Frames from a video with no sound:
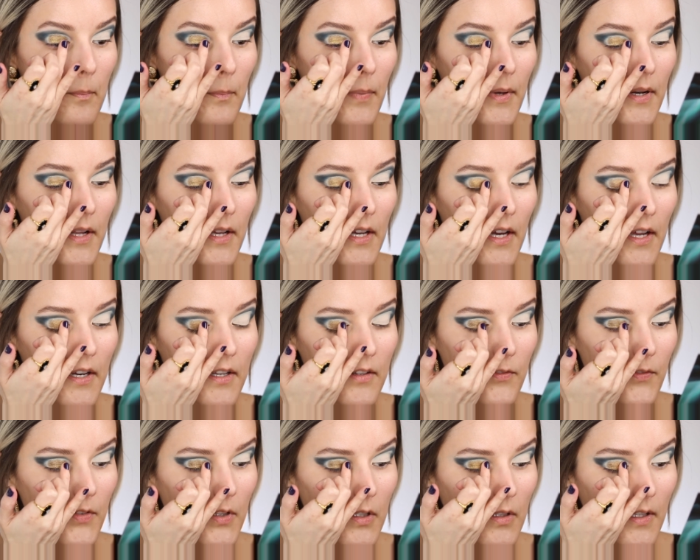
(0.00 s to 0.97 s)
but I kind
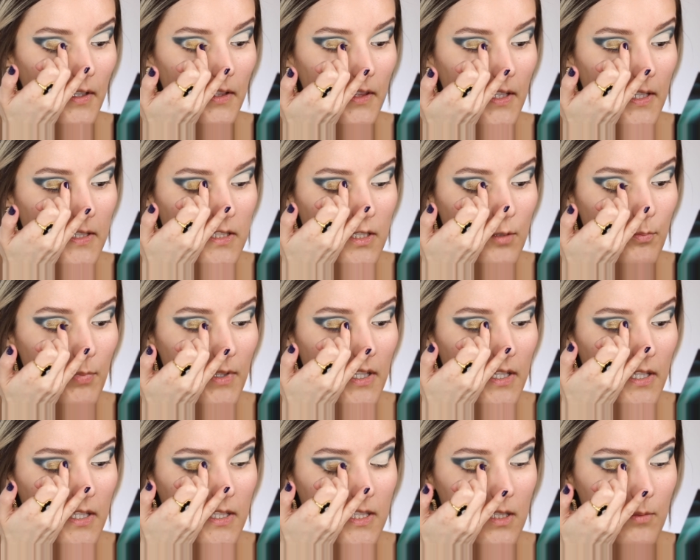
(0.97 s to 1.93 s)
of feel like that's to
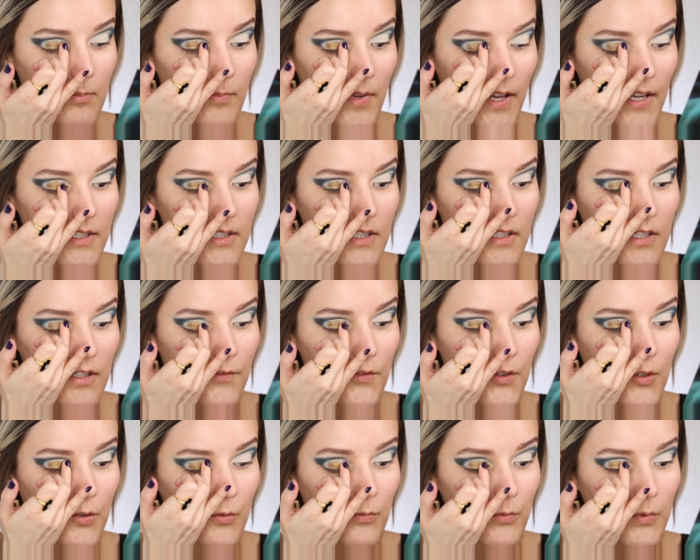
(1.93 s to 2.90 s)
be expected
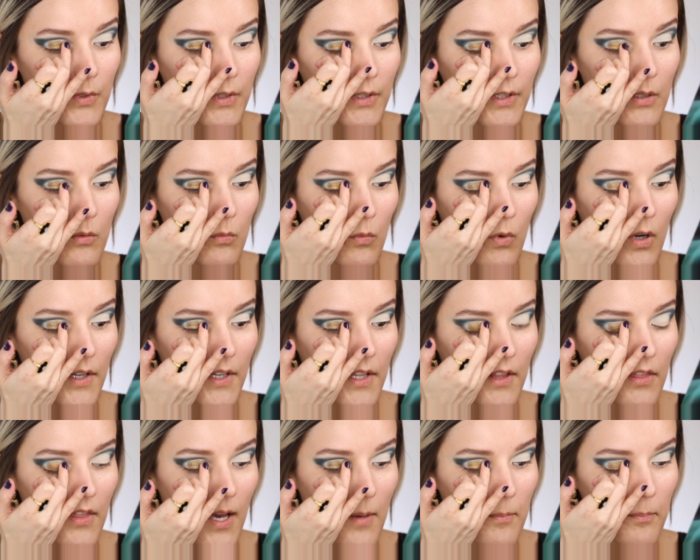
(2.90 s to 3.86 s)
if you're really
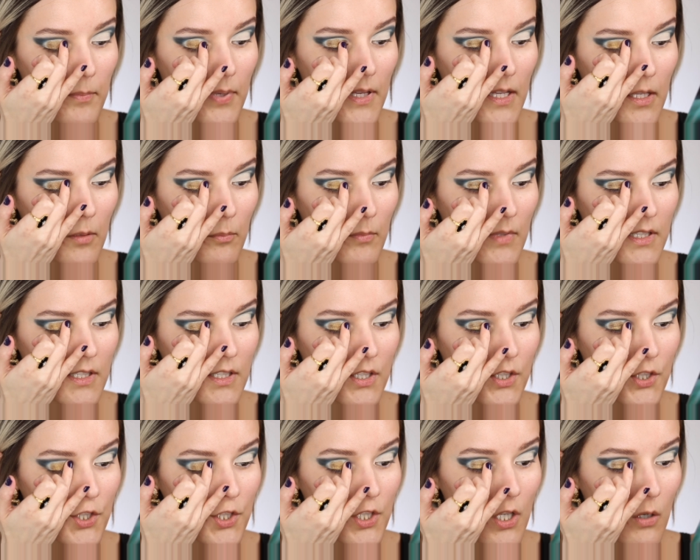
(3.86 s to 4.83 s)
wanting that pigment
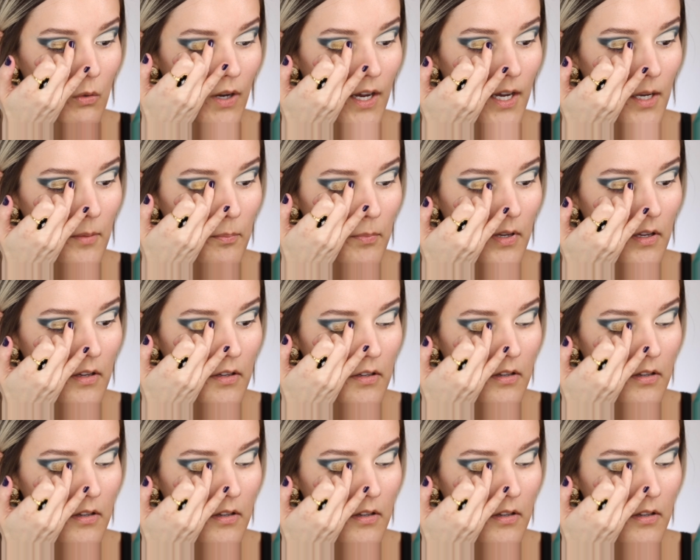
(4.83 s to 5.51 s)
to show up.